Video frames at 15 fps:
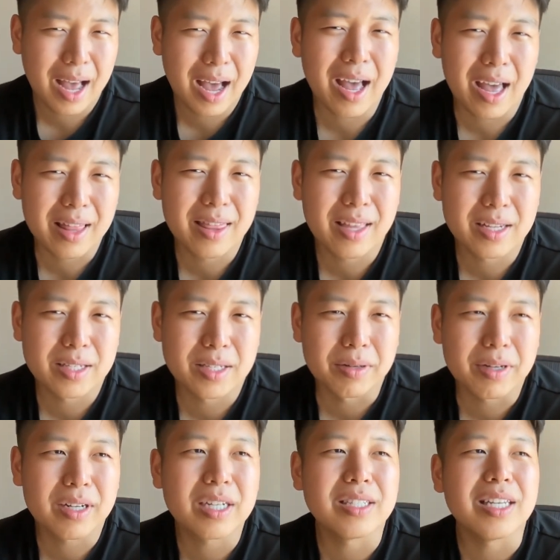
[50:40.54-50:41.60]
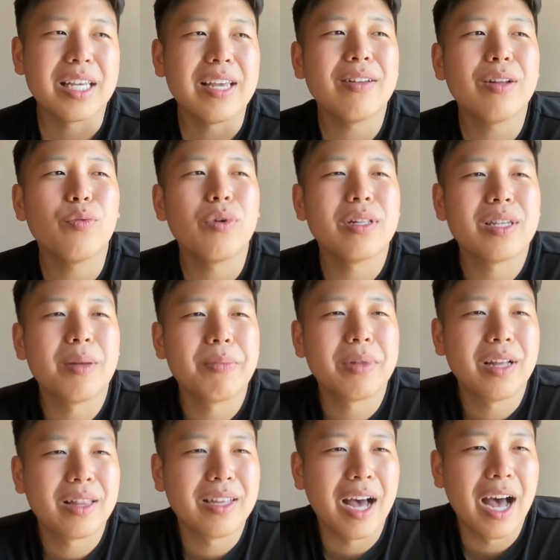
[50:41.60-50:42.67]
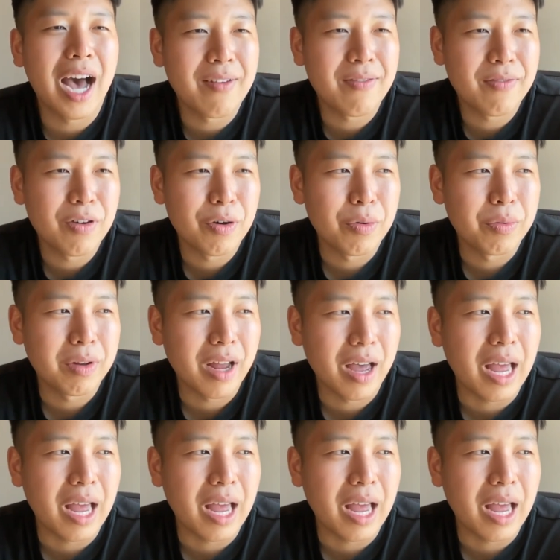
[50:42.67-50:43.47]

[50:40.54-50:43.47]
I think so. Because even with something like the iPhone,